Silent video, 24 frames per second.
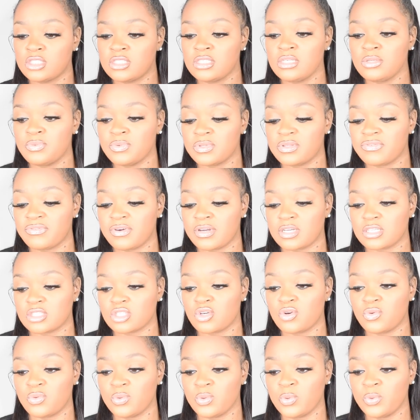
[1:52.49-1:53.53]
what the fuck is
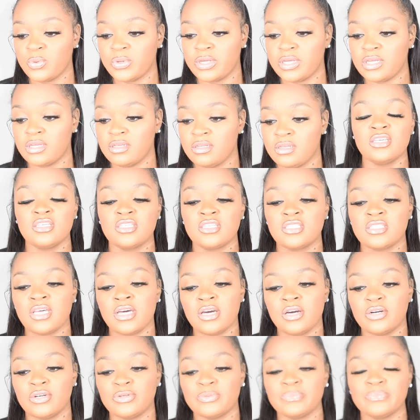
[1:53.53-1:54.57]
going on.
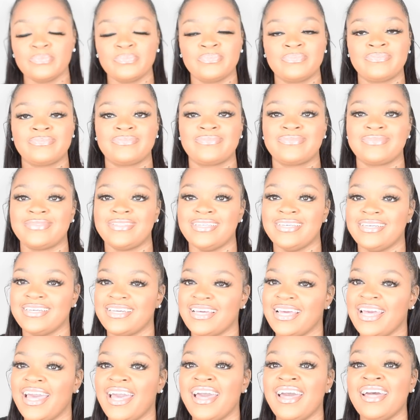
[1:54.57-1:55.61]
So
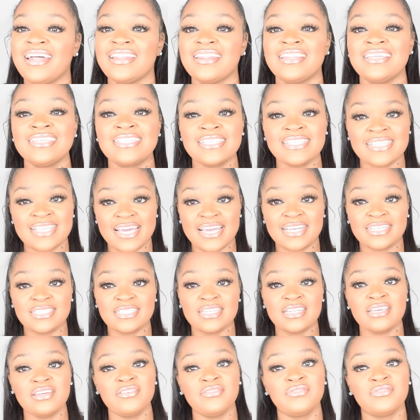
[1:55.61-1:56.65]
this is
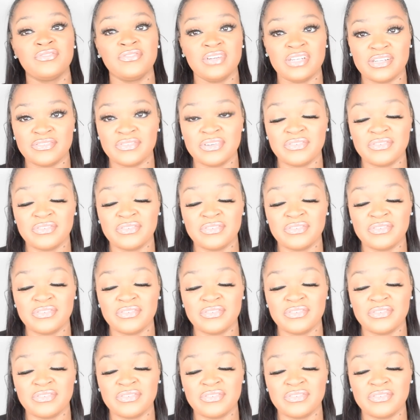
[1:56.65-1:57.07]
actually very,